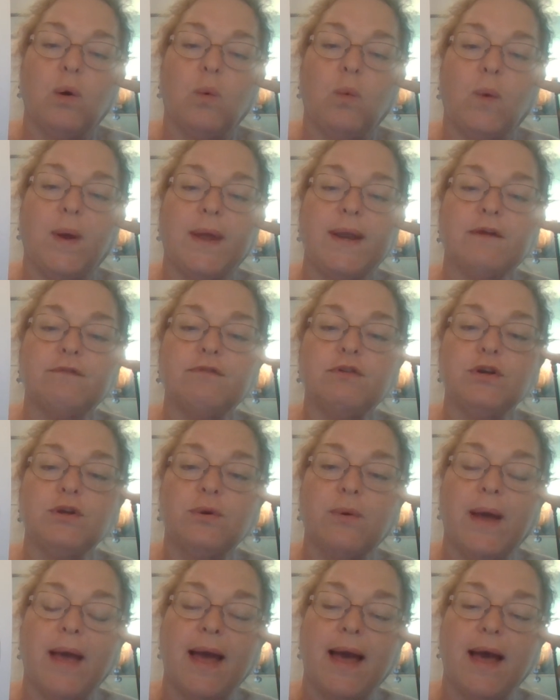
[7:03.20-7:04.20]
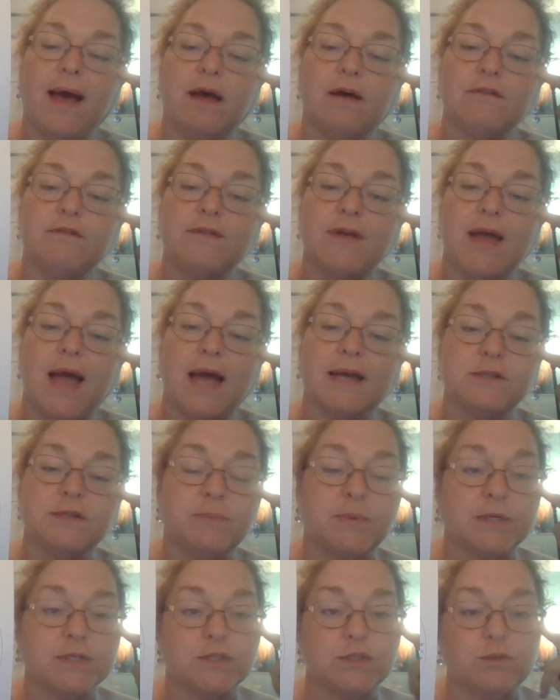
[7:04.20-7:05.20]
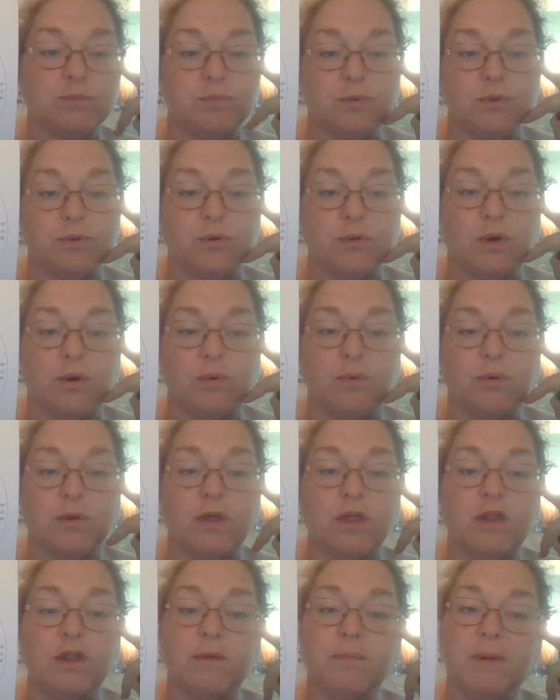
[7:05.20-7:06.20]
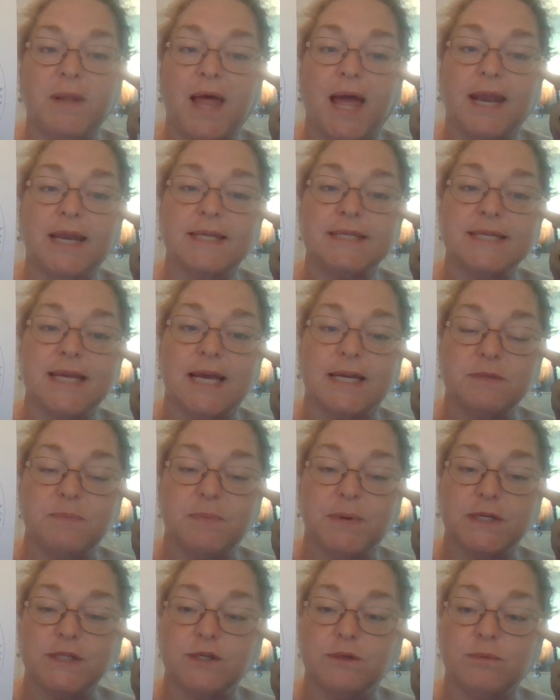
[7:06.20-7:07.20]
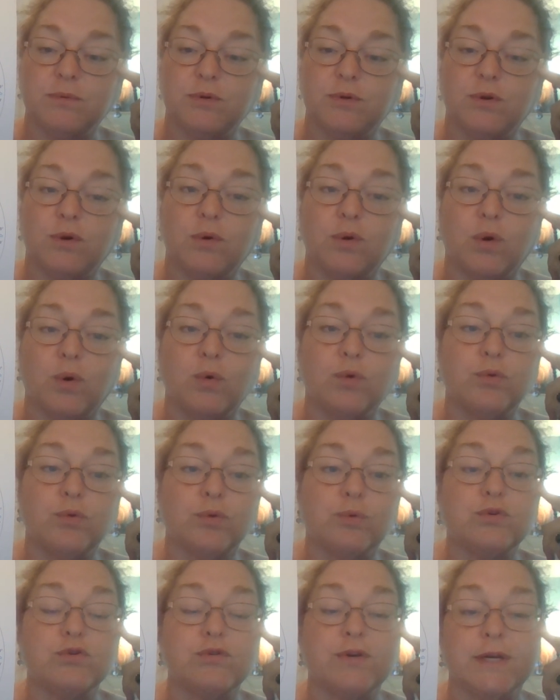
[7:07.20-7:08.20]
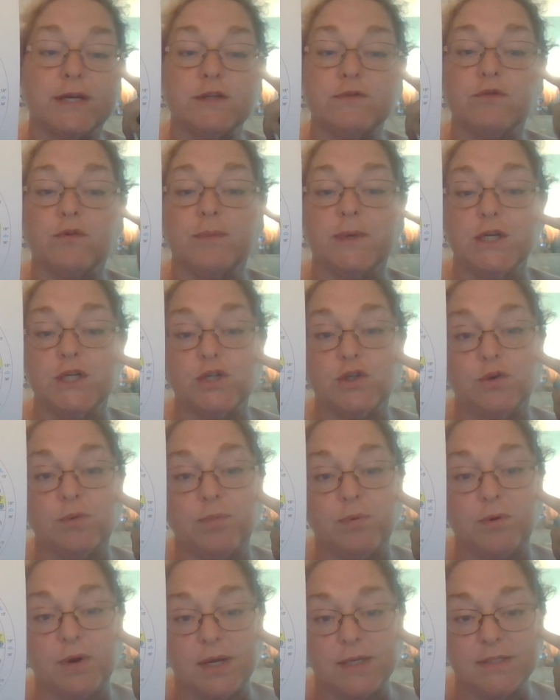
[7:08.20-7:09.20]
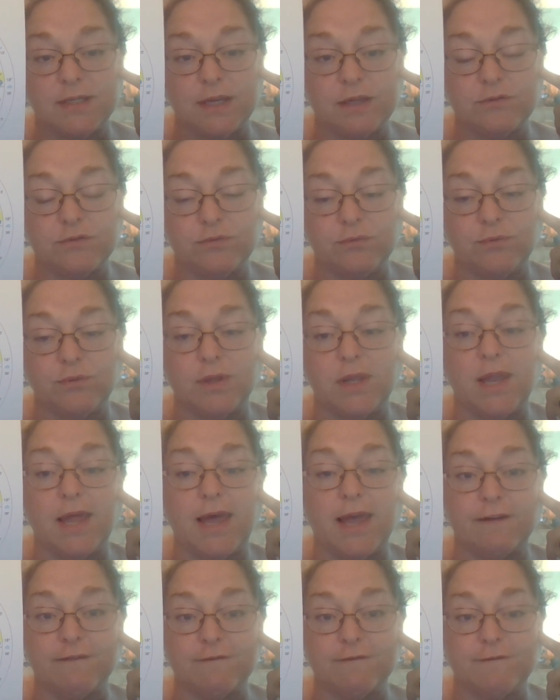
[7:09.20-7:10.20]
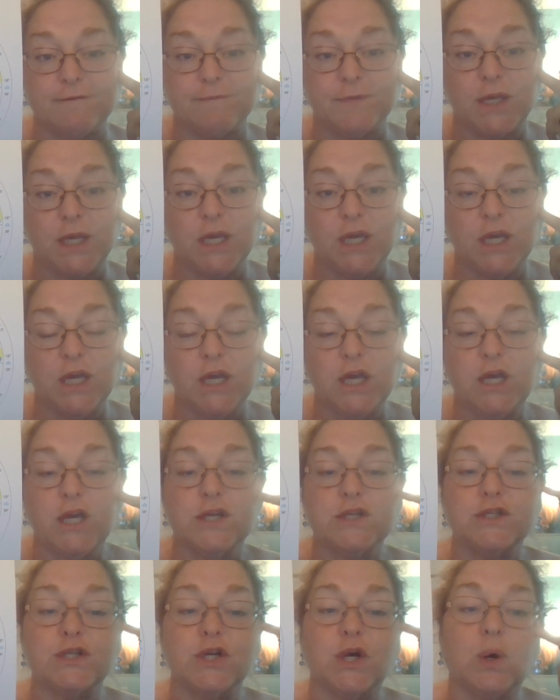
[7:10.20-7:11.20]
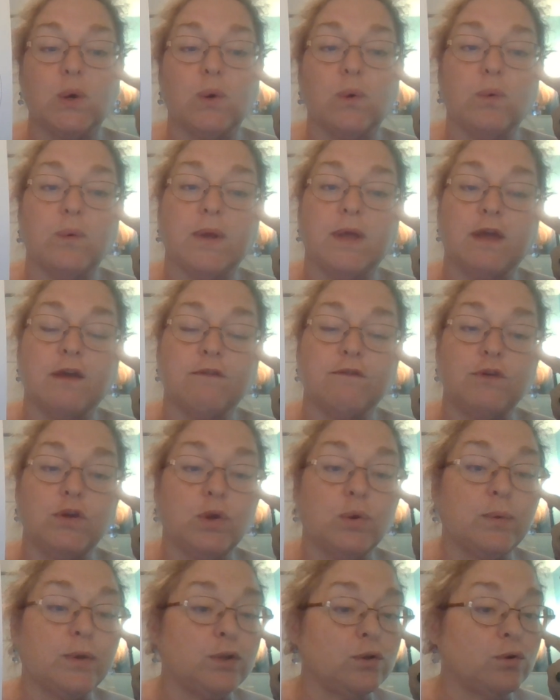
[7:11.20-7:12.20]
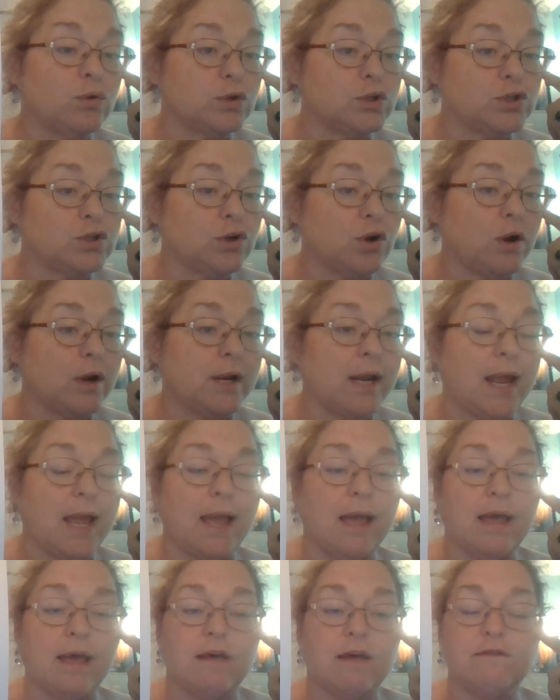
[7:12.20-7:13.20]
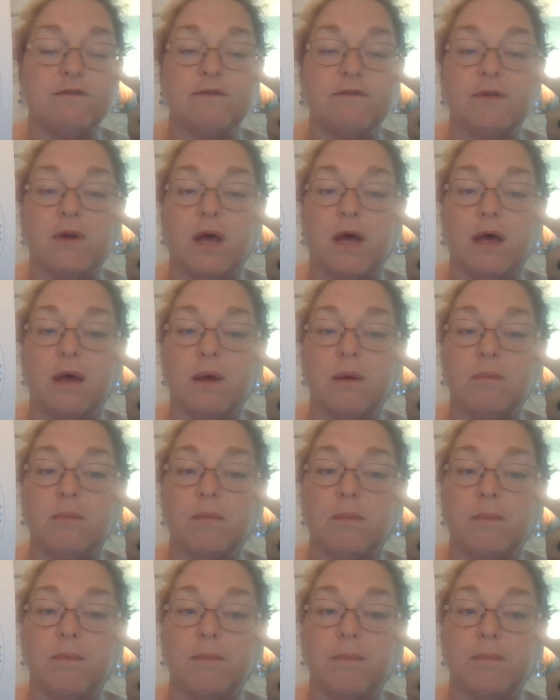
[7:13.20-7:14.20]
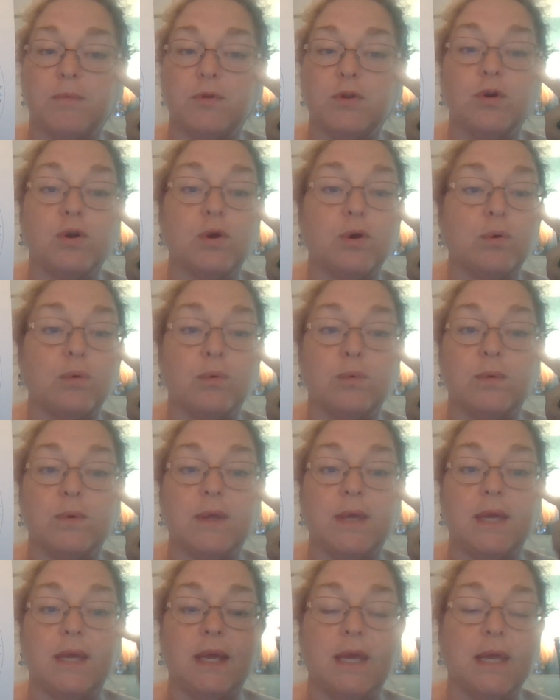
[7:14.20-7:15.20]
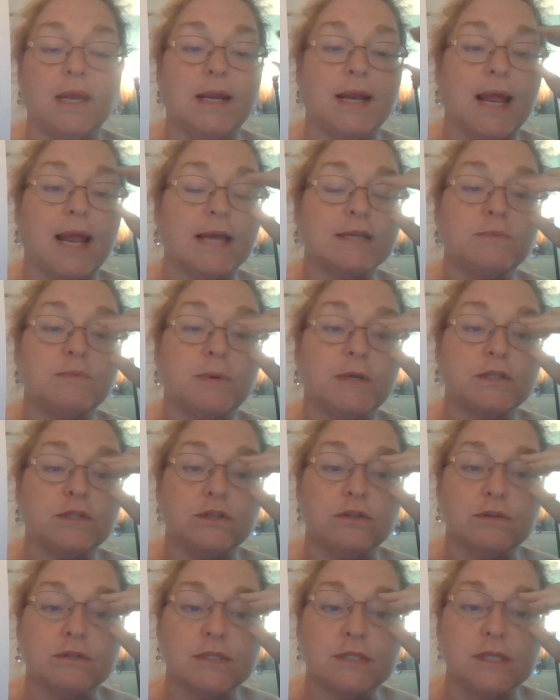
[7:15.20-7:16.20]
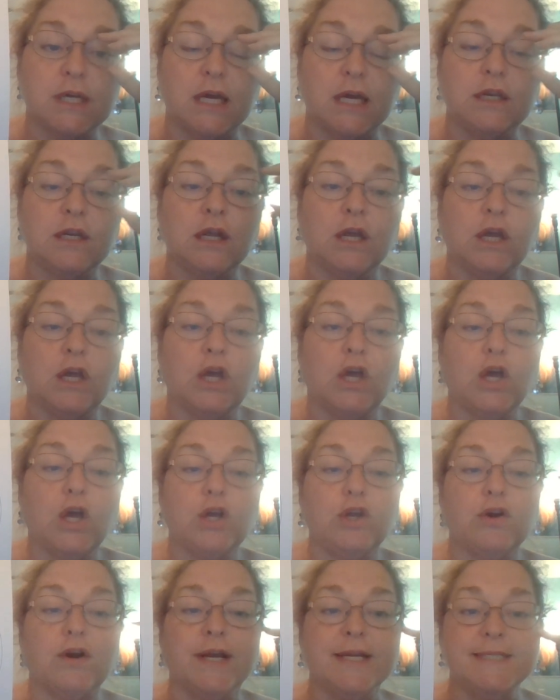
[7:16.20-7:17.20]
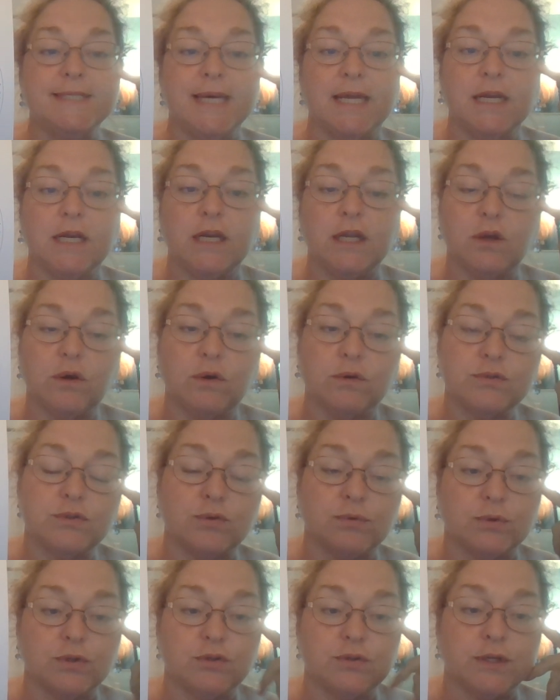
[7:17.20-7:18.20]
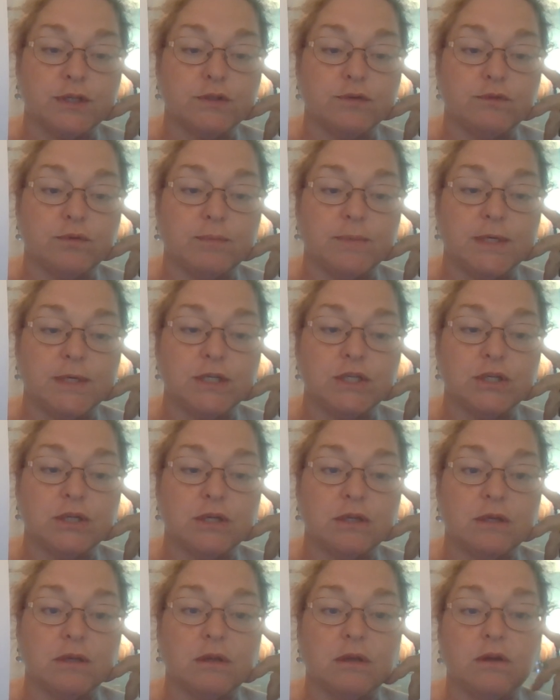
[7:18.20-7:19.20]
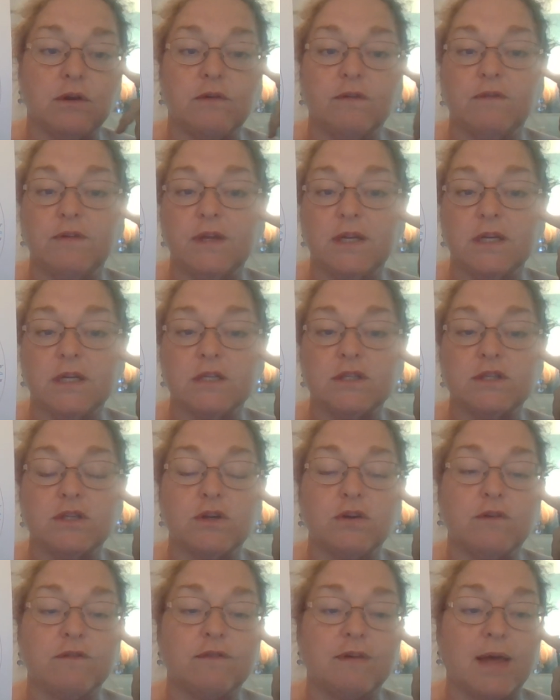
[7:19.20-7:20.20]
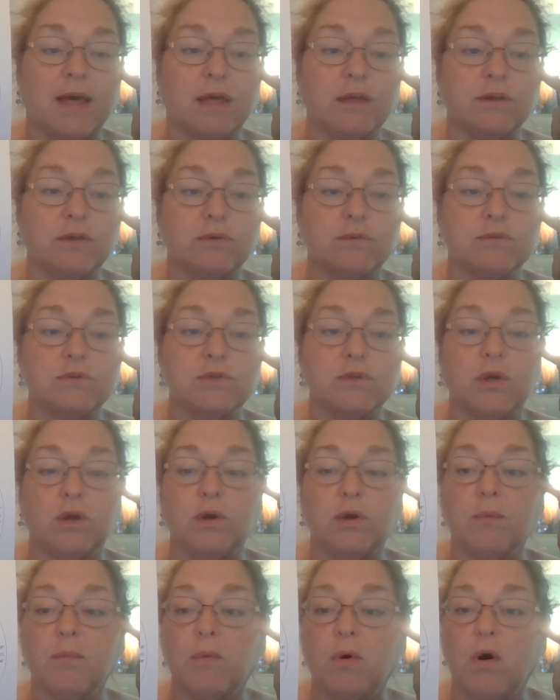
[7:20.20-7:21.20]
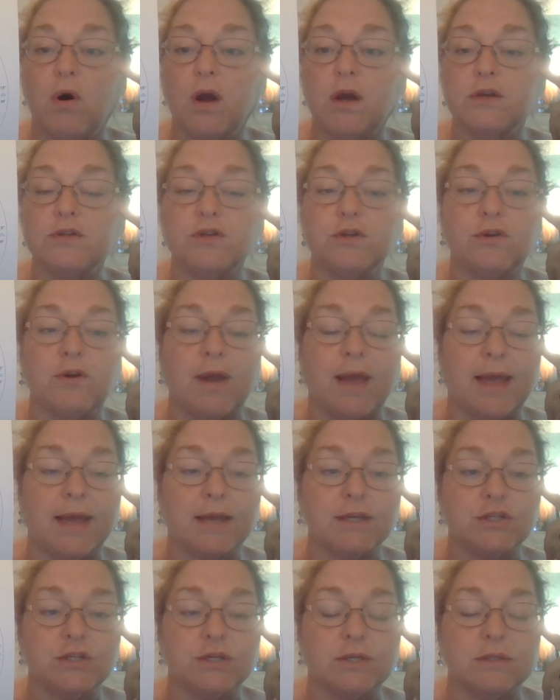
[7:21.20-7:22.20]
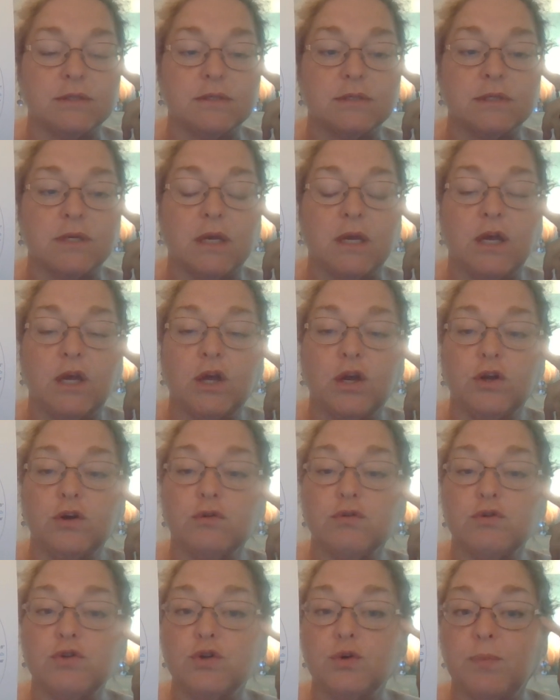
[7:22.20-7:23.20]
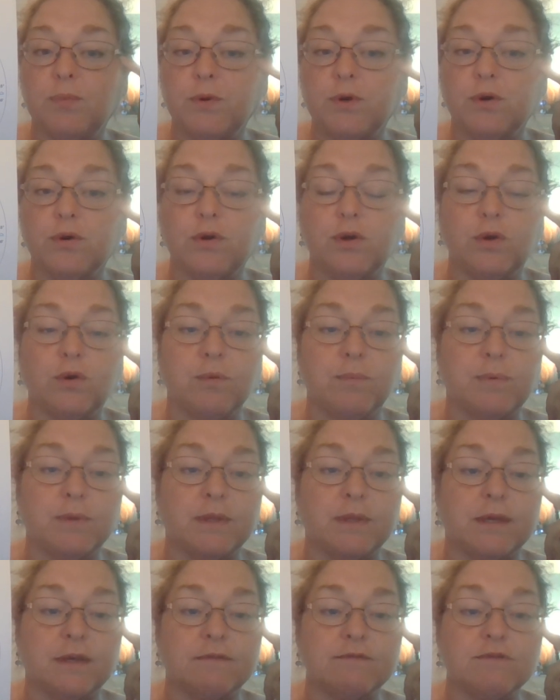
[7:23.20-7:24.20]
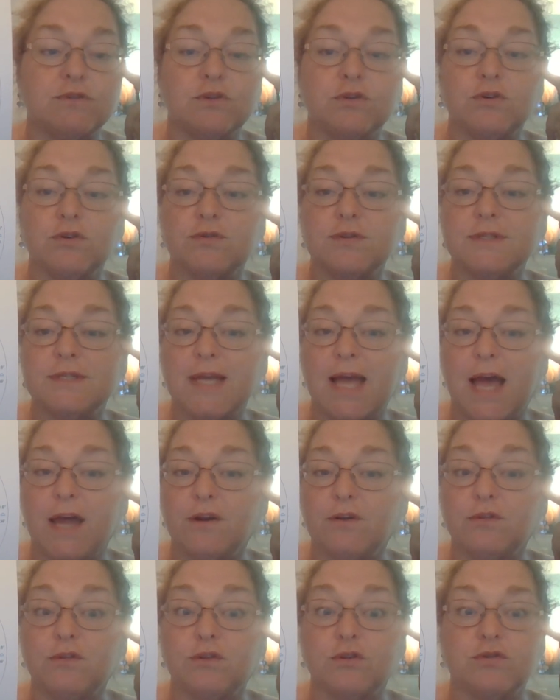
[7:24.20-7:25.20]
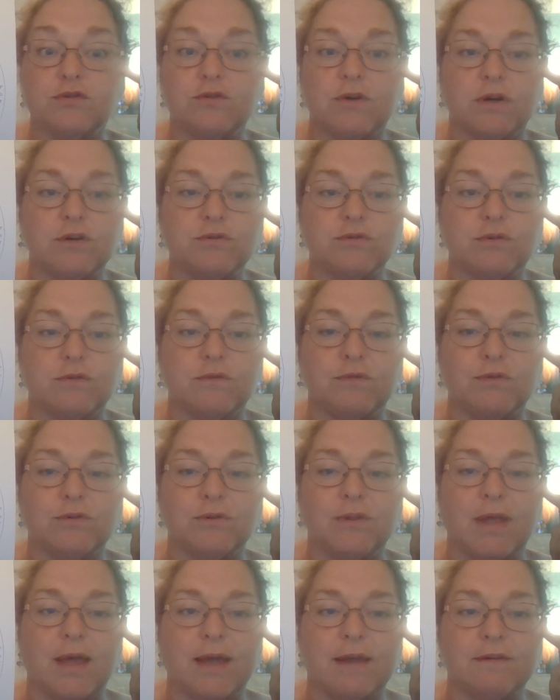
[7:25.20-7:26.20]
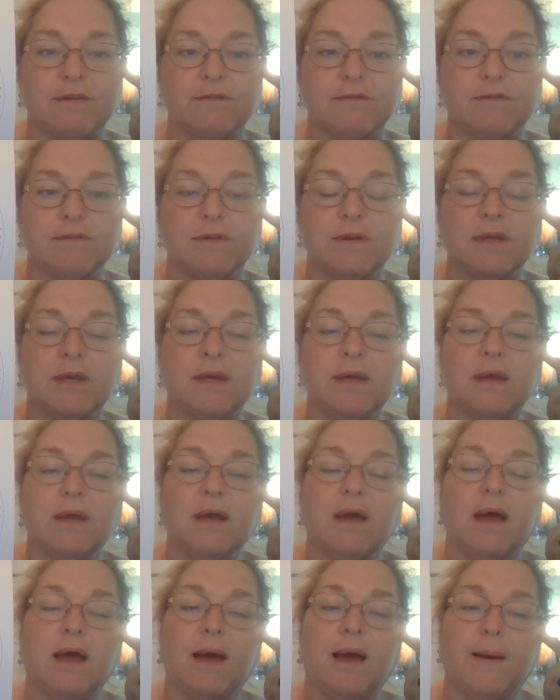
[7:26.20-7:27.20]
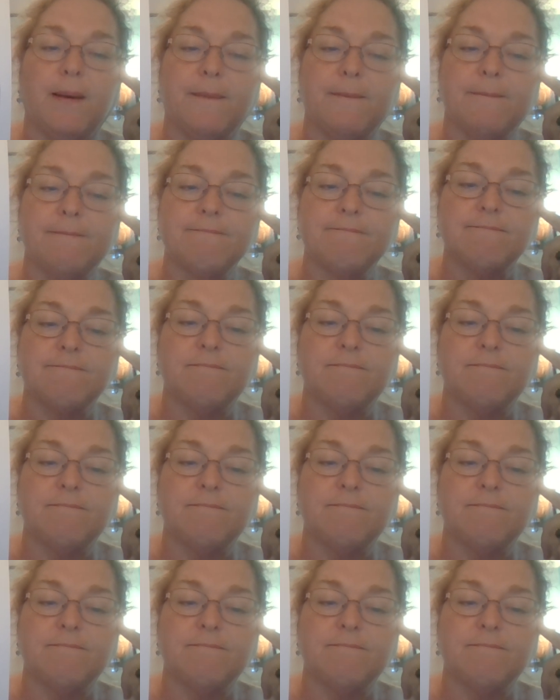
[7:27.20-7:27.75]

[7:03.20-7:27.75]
whenever you have aspects to Pluto, the planets aspecting Pluto go through transformational process through the life. So if you in your chart have uh, Pluto in an aspect to your sun, your identity goes through a transformation. Your Venus, your values. Your Mars, your actions. Your Jupiter, your beliefs. Your Saturn, the structure of your life. Um,